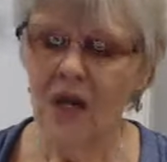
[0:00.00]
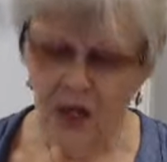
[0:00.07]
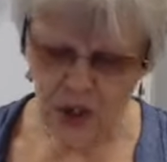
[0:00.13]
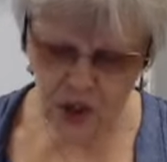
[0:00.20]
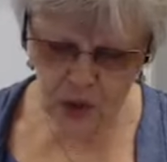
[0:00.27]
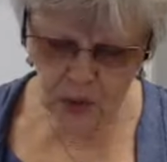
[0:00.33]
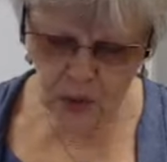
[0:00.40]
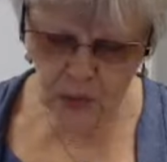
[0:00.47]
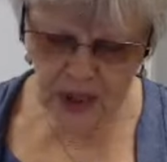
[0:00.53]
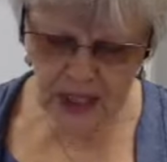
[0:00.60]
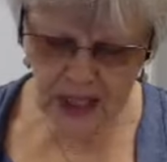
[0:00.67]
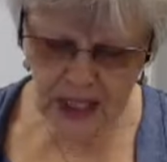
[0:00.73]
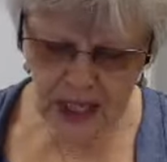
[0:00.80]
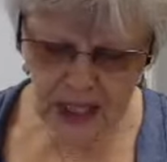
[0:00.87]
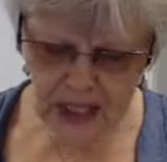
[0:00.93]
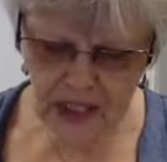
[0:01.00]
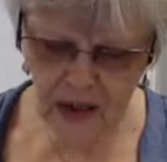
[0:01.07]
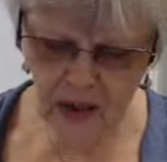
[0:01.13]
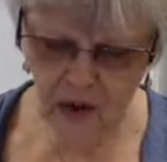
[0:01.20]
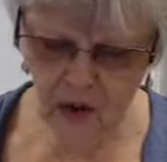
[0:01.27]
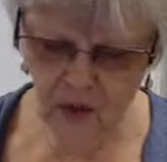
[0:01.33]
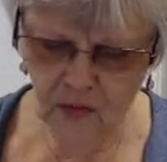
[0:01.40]
So when we get
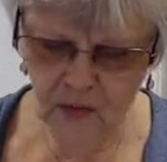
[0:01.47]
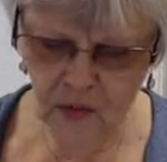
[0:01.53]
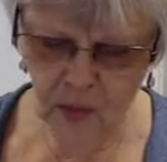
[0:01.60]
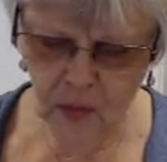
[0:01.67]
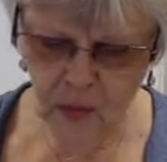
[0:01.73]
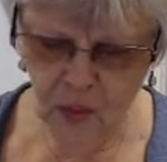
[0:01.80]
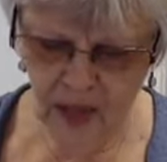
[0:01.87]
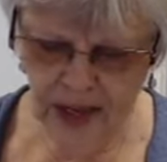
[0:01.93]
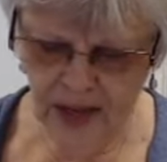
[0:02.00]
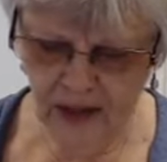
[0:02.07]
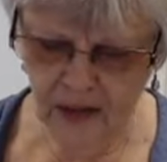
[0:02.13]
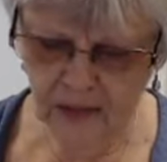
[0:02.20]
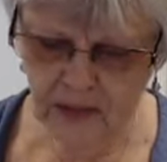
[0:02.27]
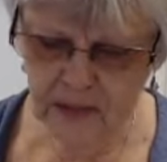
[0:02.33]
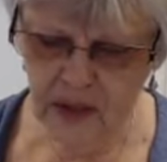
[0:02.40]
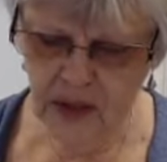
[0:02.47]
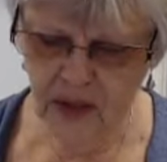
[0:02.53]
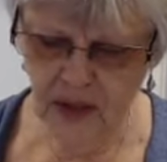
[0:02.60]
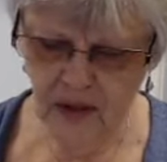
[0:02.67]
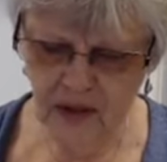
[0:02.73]
overwhelmed,